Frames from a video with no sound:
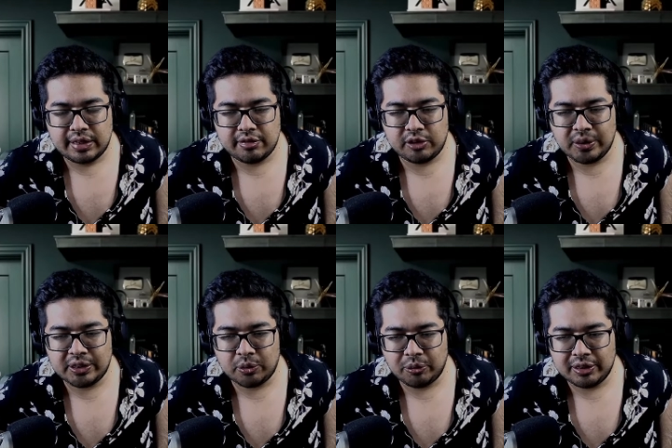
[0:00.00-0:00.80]
He's
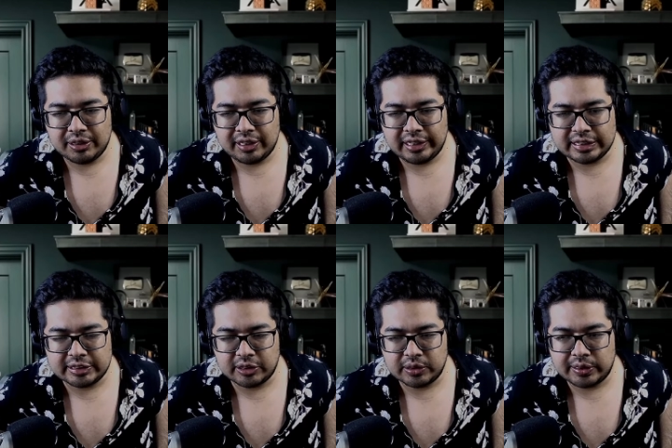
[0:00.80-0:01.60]
doing the one thing I
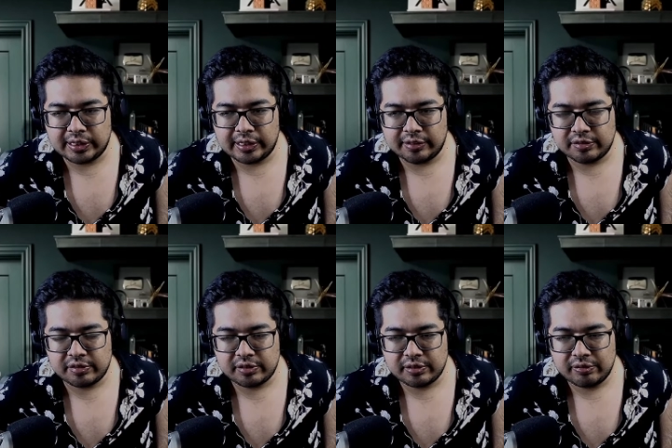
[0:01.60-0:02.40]
tell you
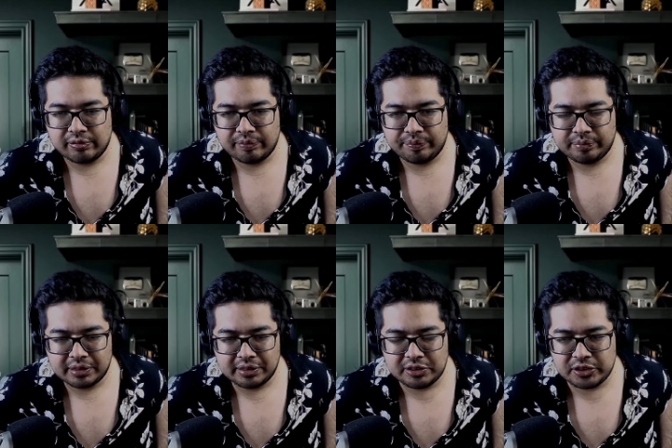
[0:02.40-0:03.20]
guys.
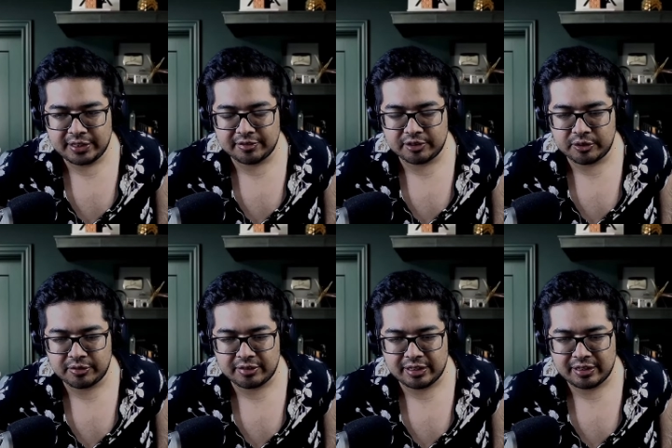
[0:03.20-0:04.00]
Did you guys
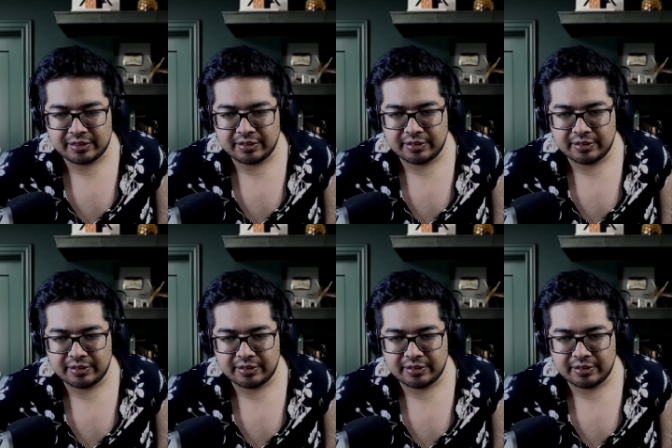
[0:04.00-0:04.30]
notice that?